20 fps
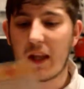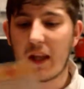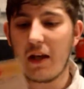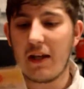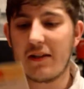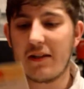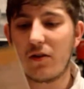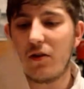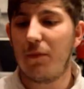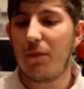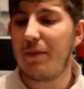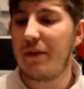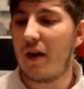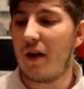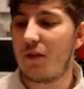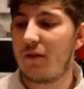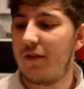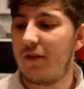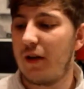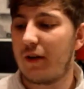it's called
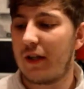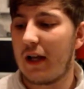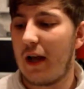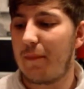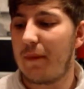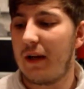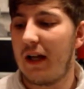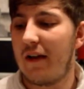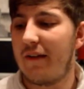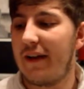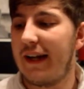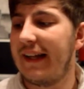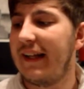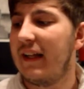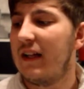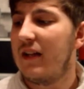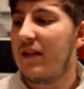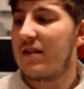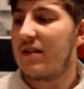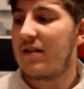Beyond Vocabulary,
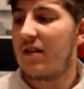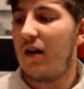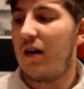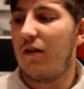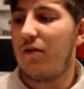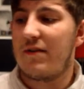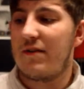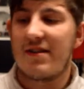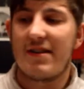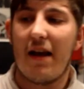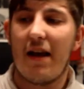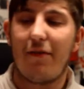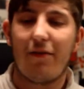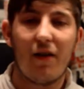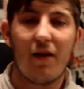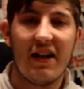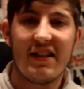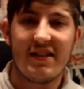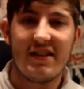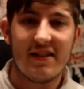so set
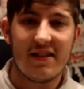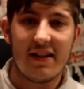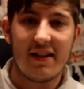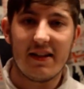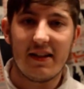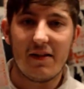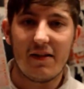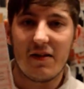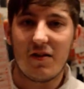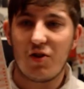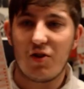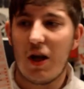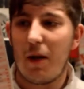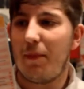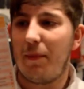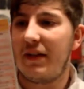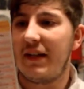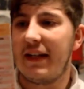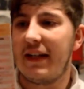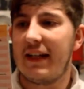phrases that they use in
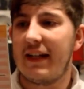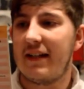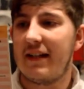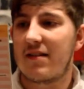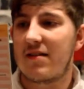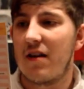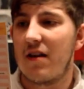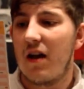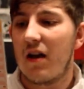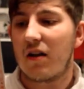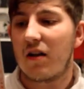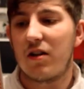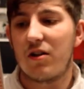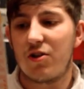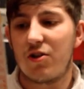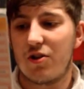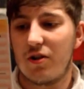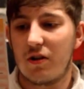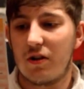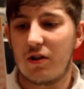Japanese,
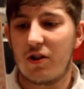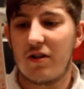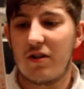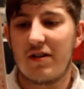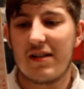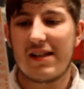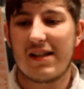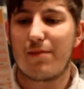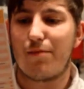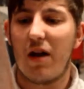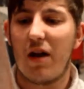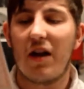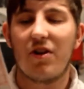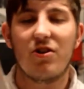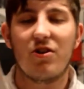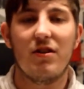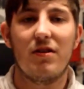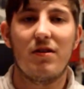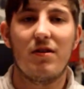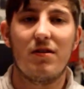conjunctions,
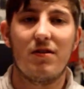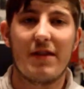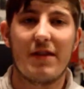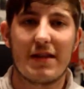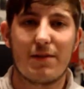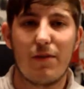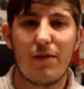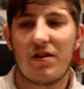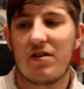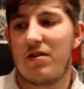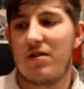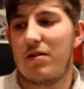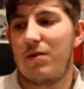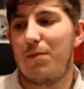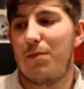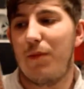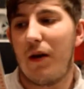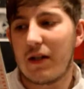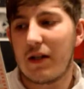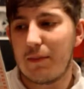expressions
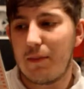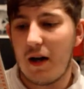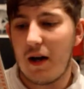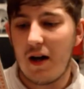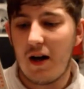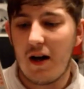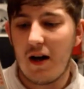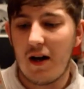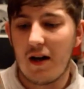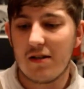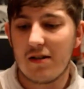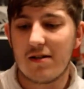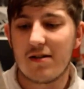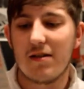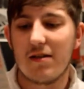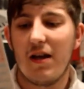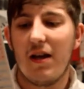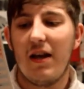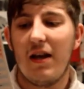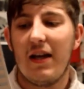with body
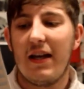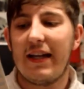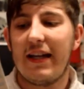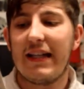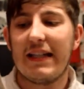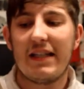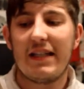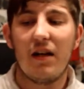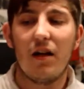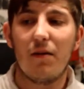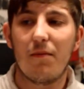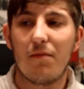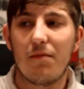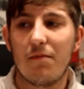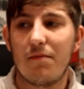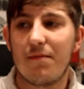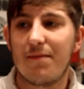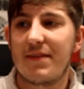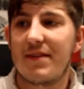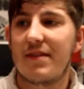parts,
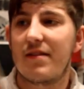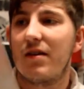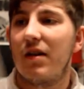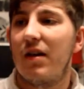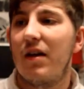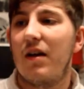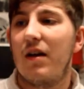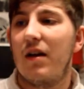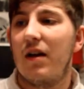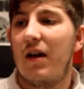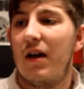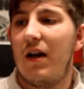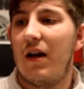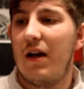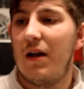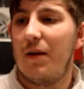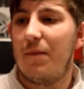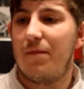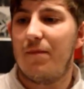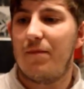idioms,
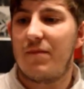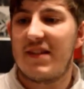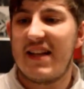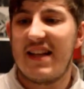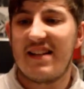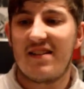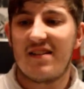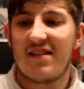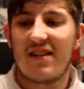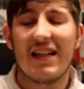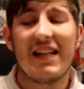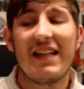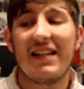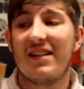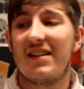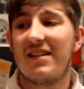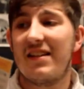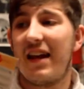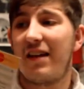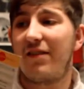sentence
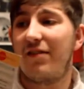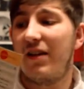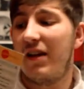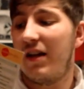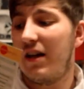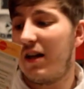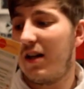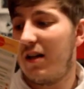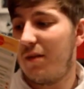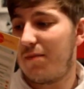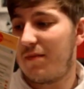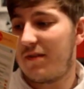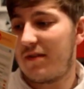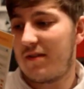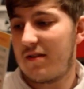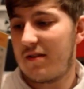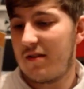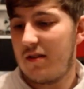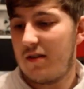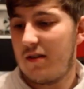leaders,
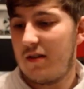adverbs,